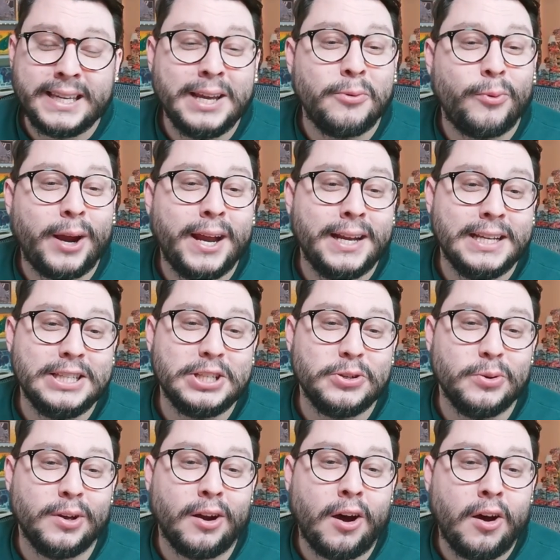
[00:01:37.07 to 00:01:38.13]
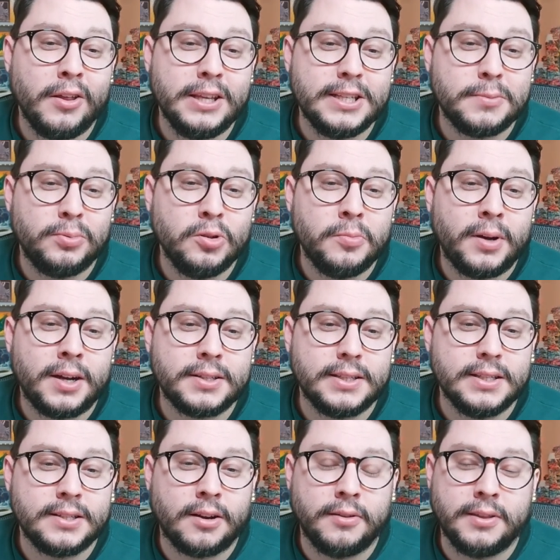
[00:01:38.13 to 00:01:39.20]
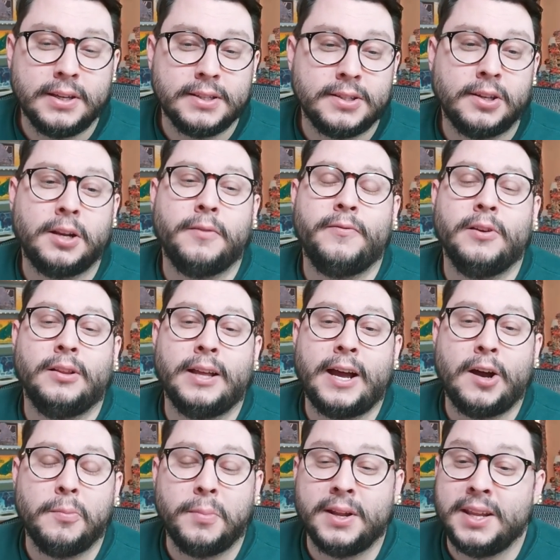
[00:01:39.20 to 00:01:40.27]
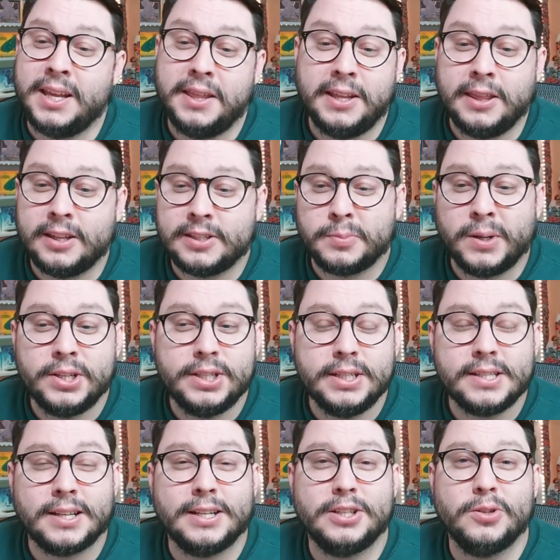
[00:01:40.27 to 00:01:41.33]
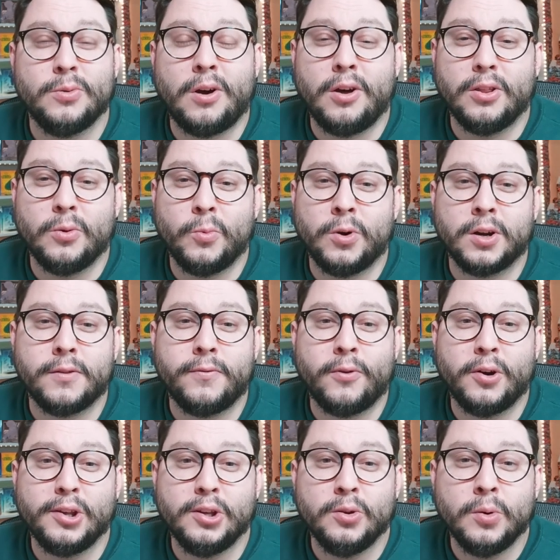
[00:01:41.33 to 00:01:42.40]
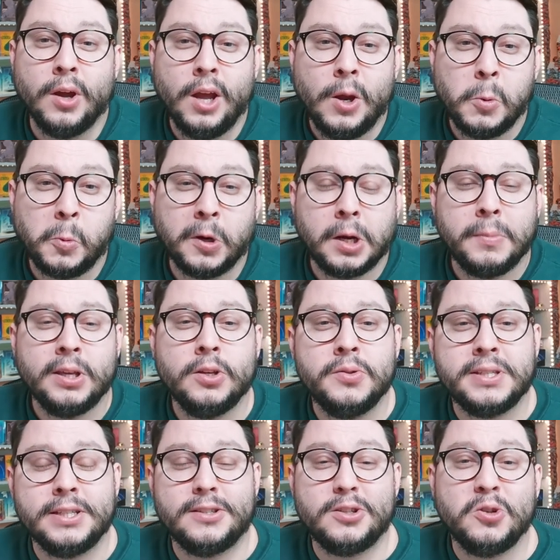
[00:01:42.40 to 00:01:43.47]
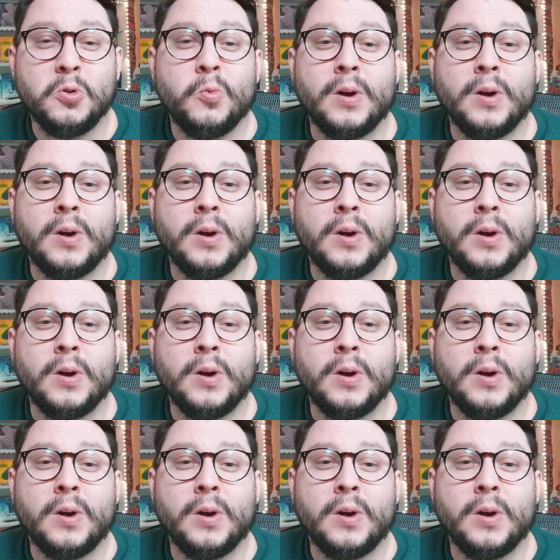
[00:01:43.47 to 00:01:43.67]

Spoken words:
get right into it. All these blue boxes are things you're going to fill out, and then the spreadsheet's going to do all the work for you. We're going to be using two